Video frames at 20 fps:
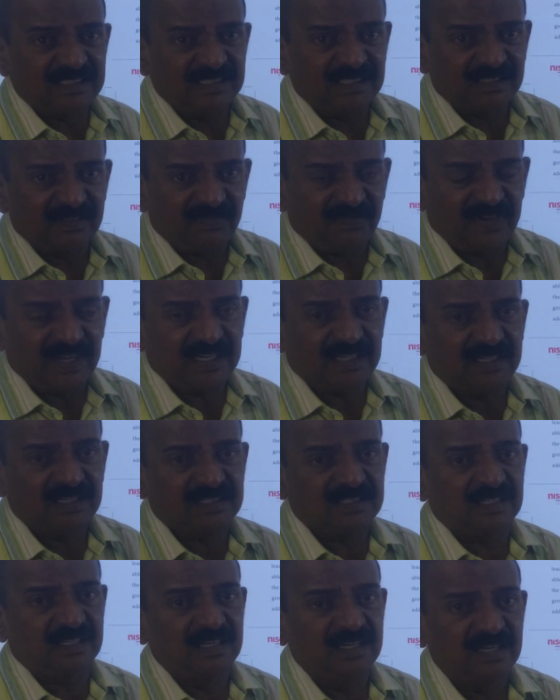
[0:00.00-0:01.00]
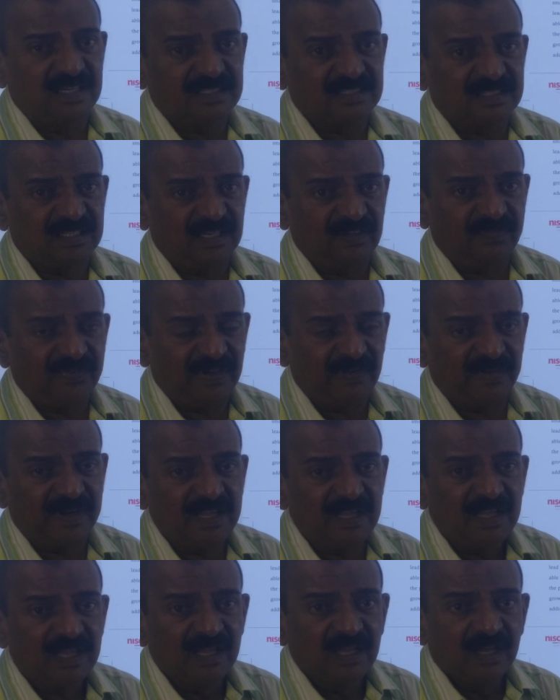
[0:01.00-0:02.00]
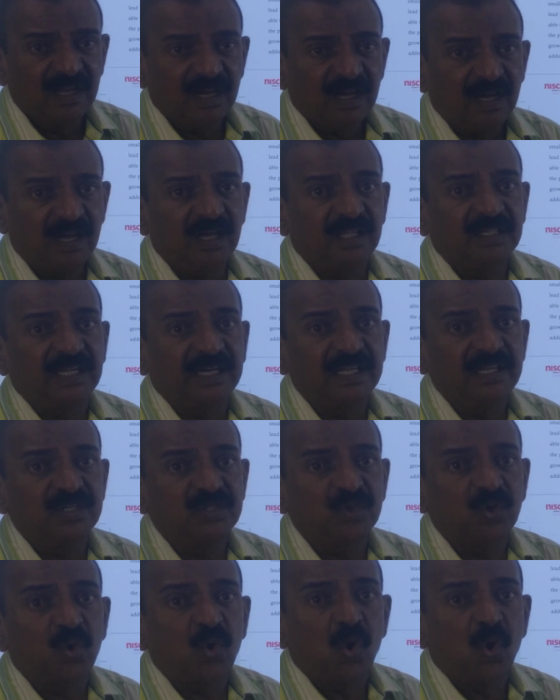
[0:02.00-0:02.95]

factors are necessary favoring that is